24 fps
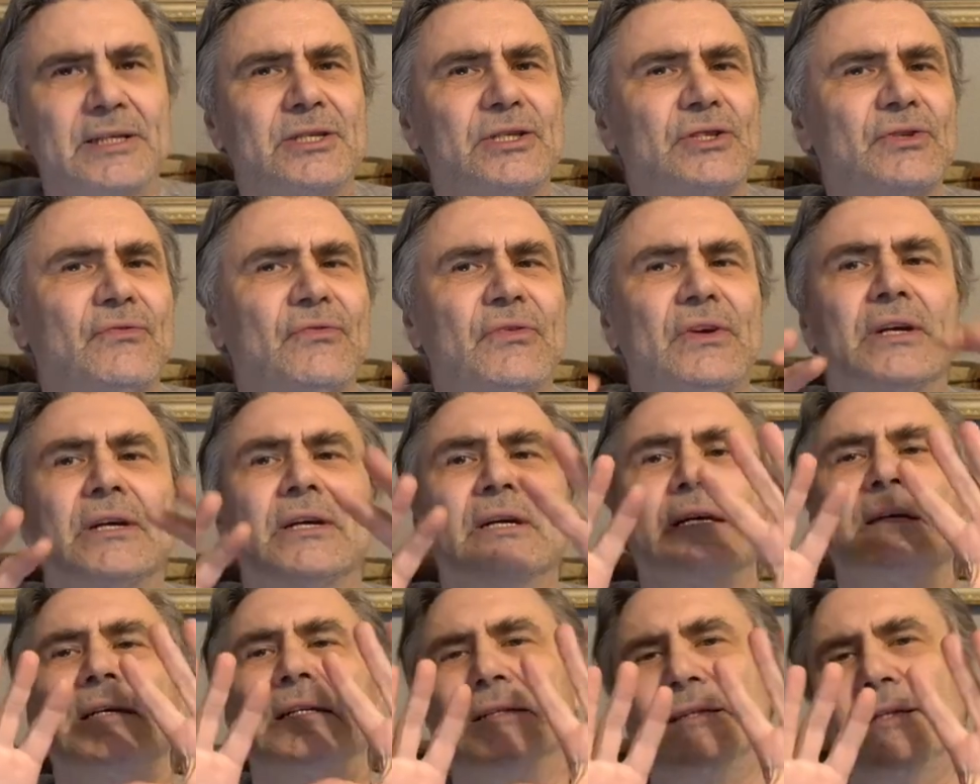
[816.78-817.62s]
this fear
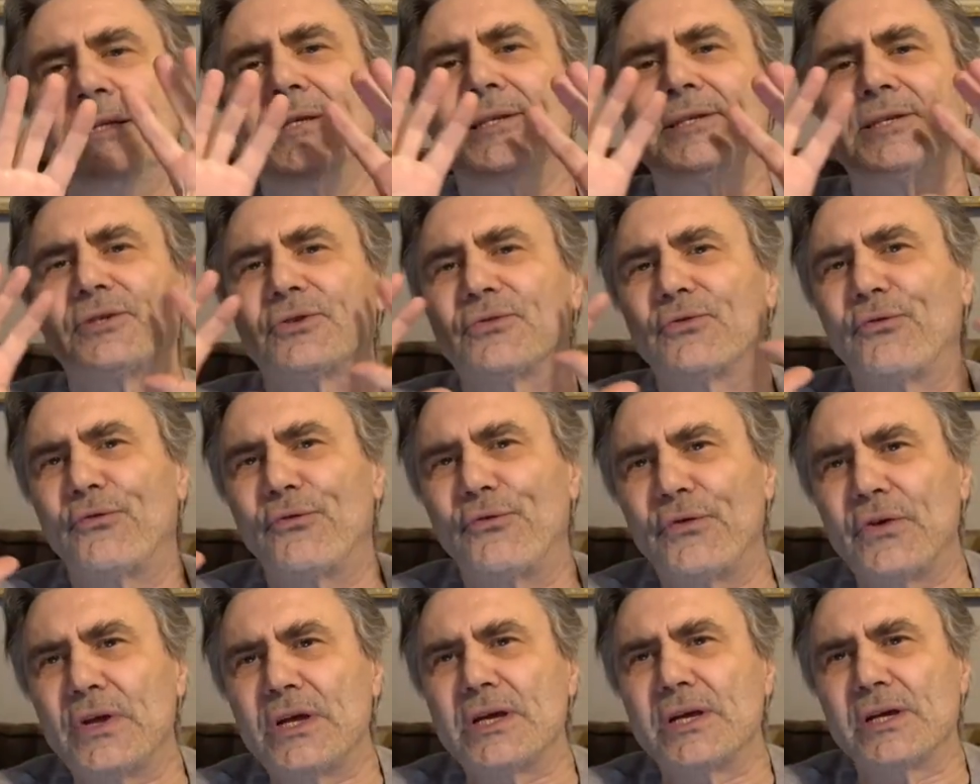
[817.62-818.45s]
this
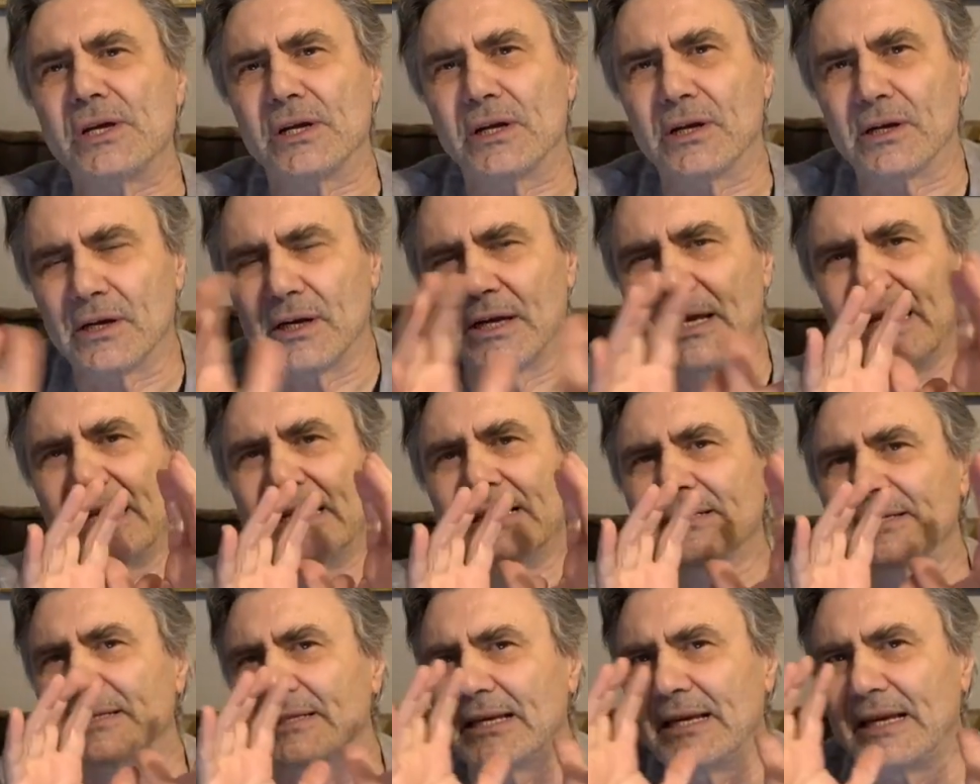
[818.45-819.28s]
fear
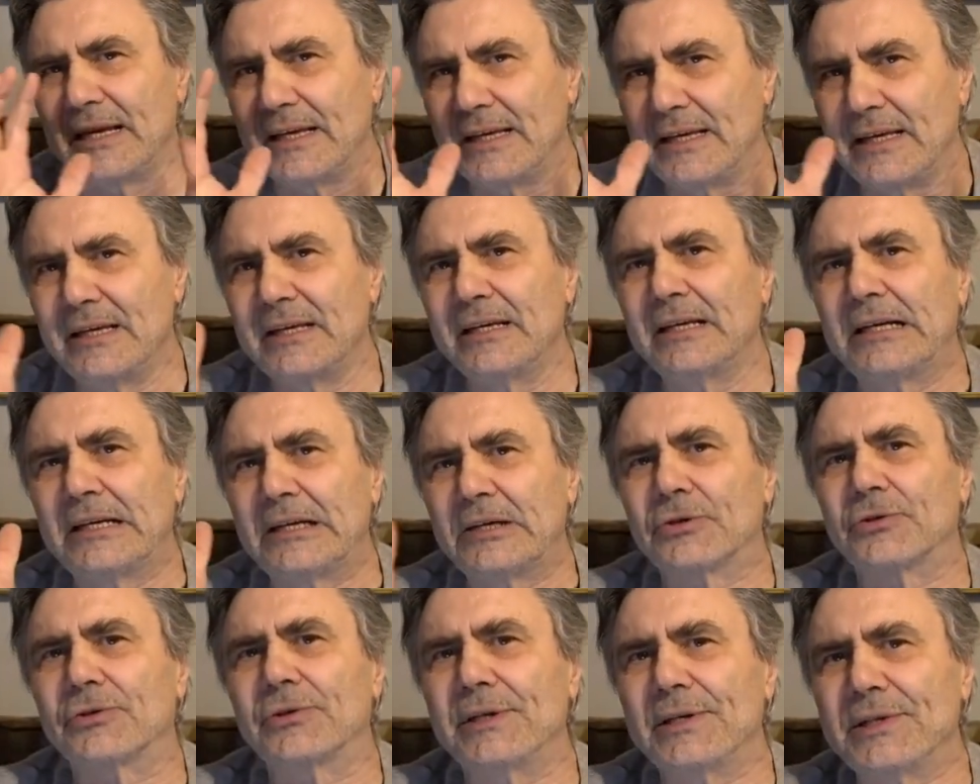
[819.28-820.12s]
is
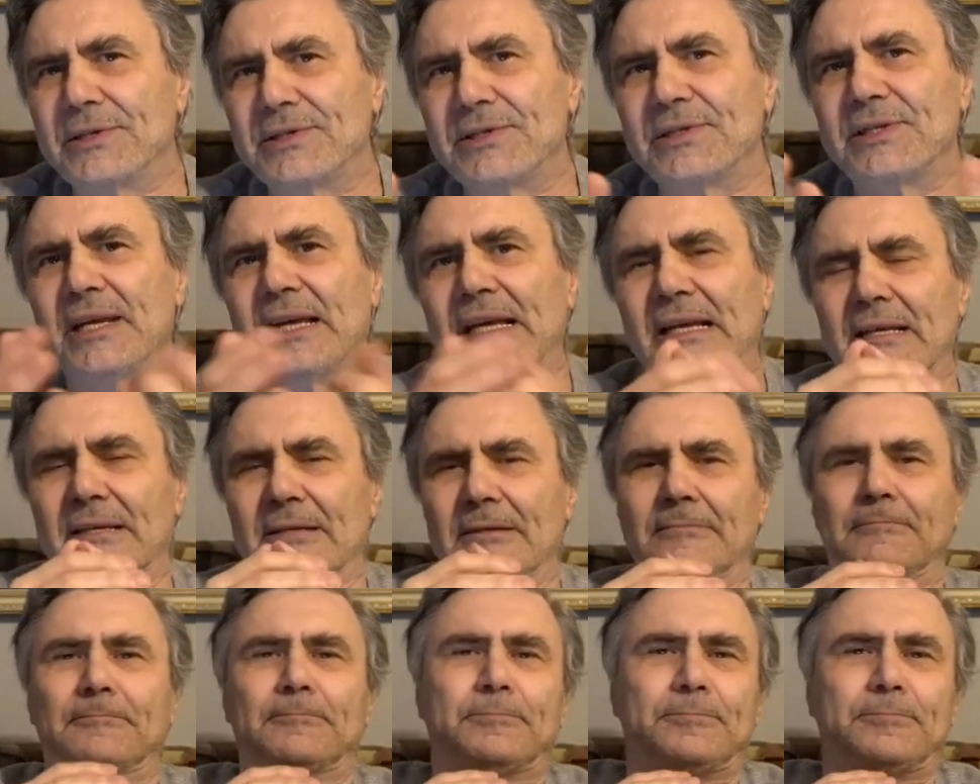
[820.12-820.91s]
increasing